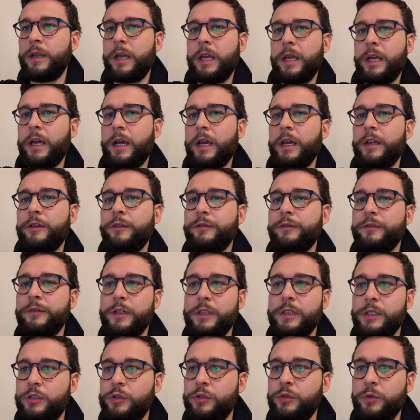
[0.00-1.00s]
a kind of
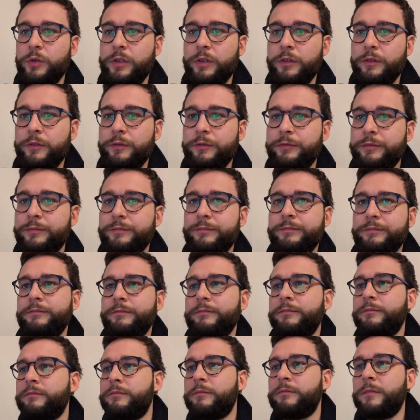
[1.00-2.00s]
intuitive,
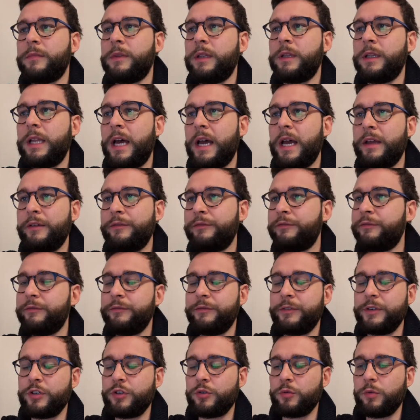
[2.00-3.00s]
live,
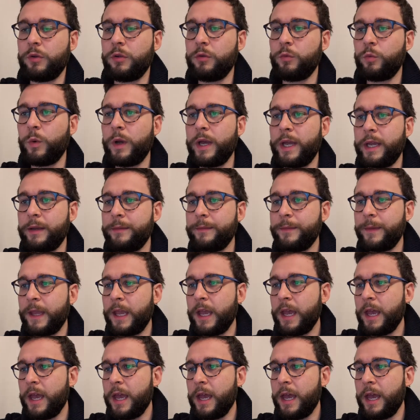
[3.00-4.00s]
visual way.
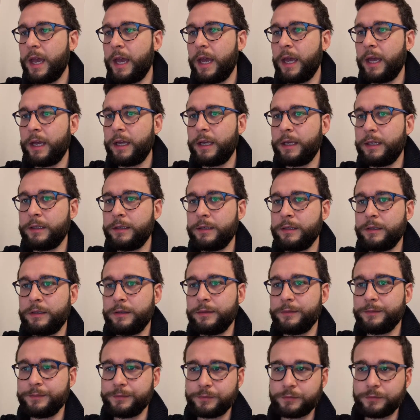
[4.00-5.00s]
And
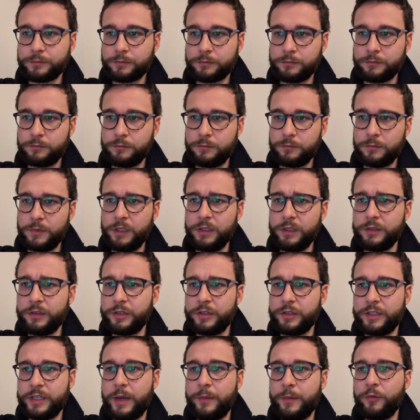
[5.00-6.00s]
to
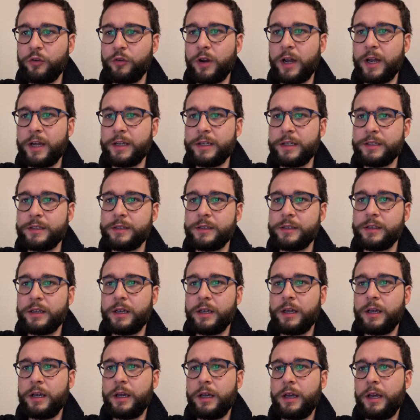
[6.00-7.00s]
summarize,
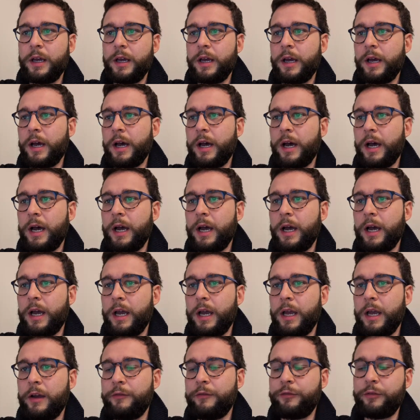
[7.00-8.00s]

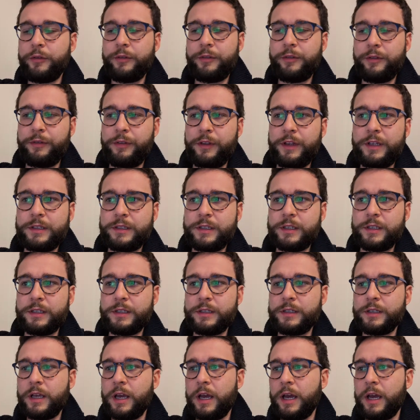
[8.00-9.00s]
for the
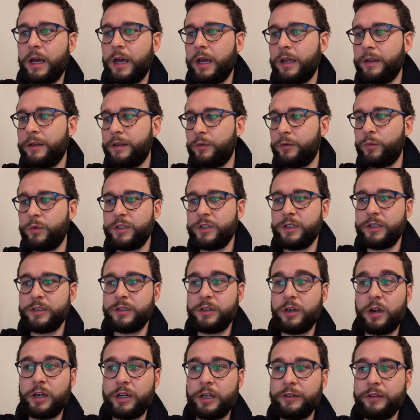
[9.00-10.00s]
thesis, there was a
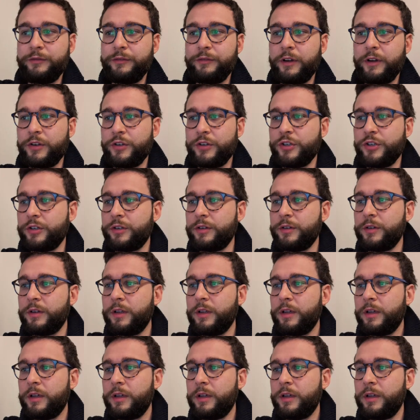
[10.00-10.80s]
target function,